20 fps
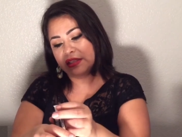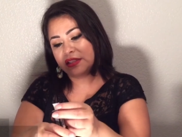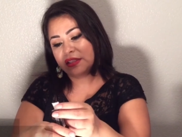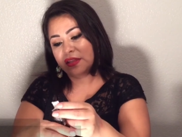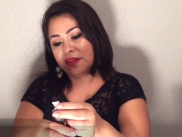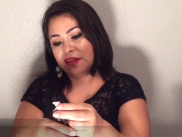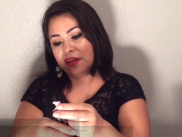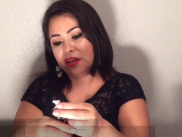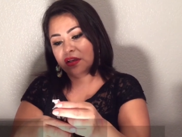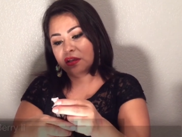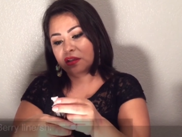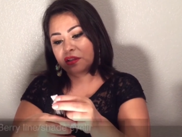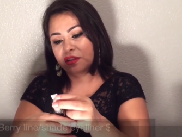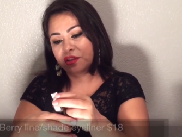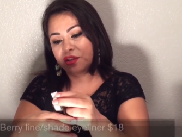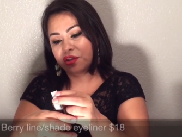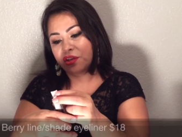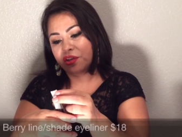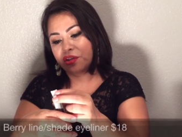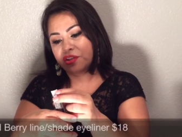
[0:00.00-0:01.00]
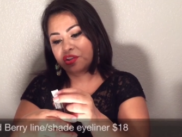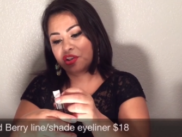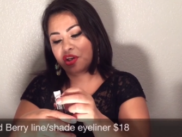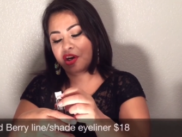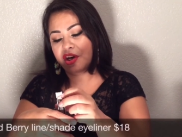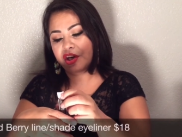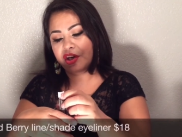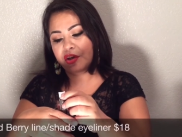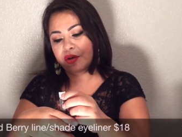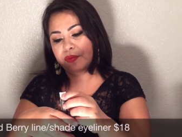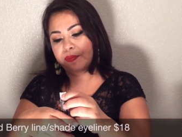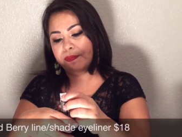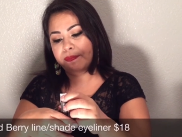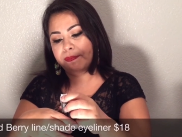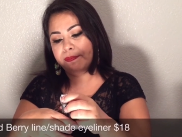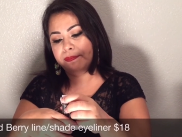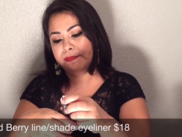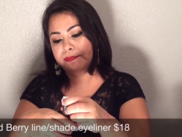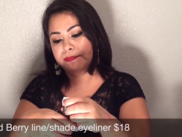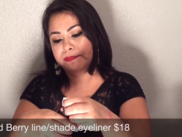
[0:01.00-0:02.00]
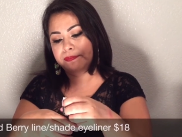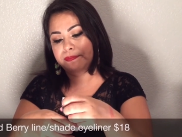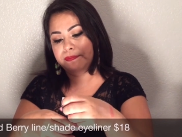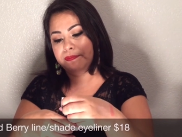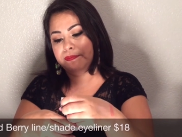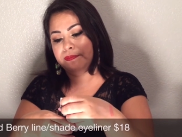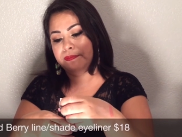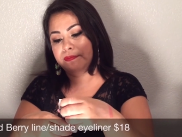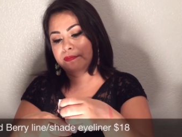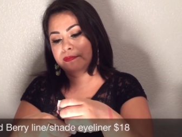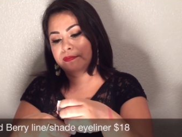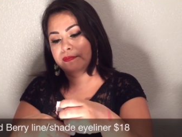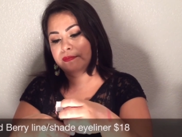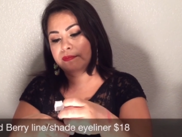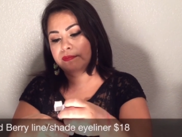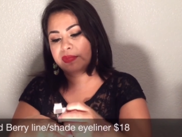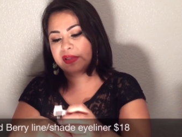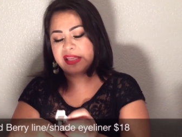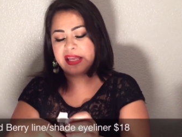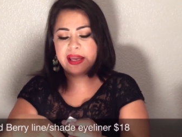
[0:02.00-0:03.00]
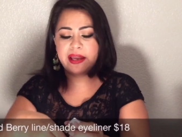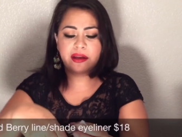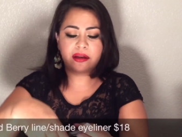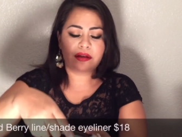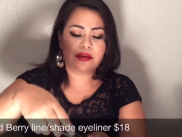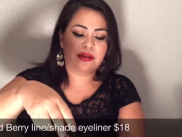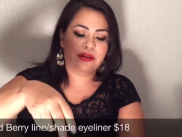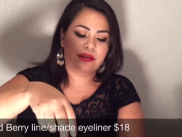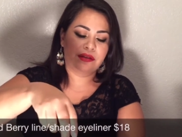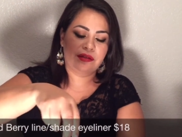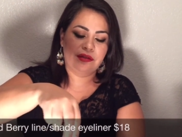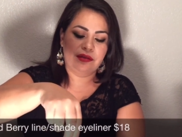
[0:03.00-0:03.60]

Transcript: it's in the color dark black.